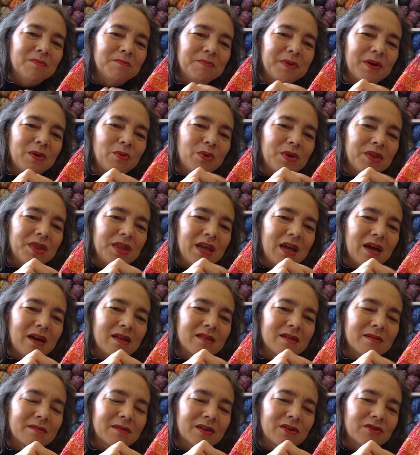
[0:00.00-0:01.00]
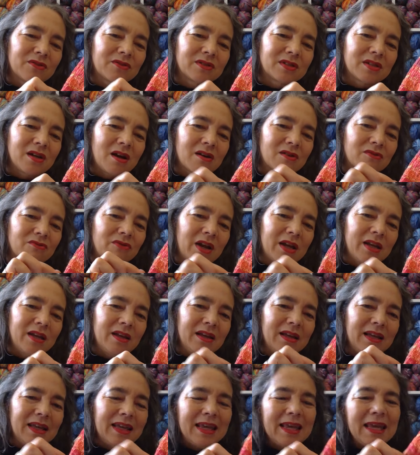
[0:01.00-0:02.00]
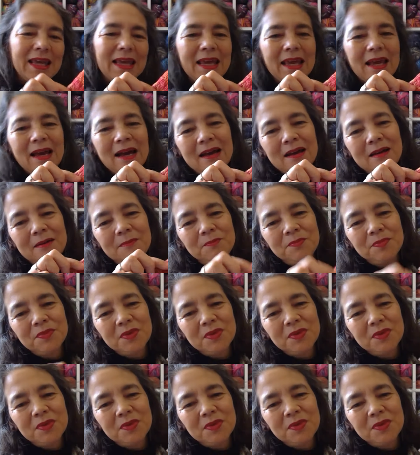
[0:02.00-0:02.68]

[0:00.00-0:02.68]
but with the other dark gray here